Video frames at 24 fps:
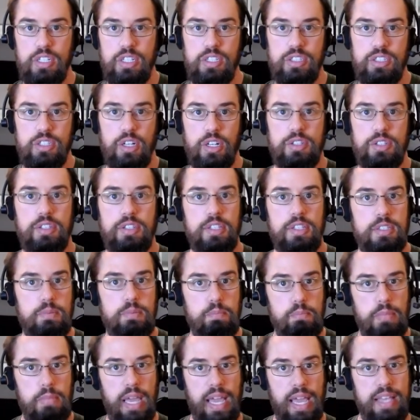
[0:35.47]
start these
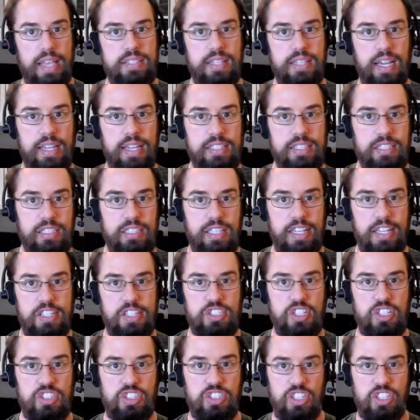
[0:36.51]
mass
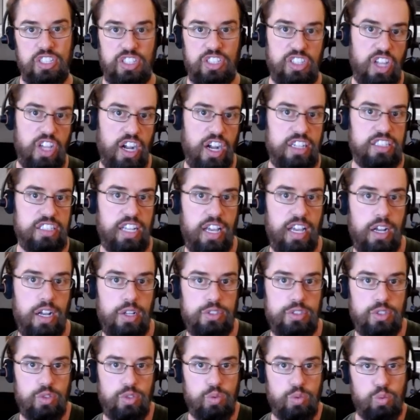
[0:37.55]
isolations and
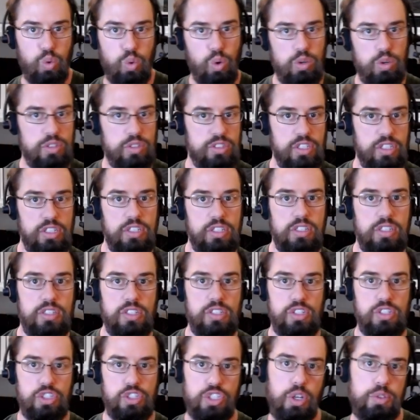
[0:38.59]
lockdowns and quarantines
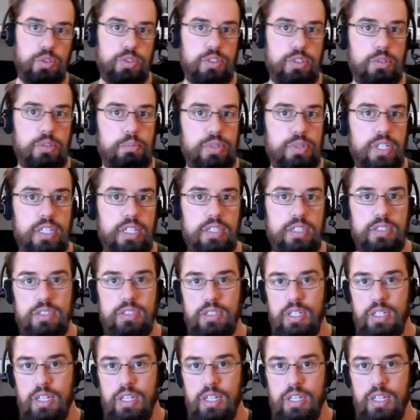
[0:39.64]
and shelter in place.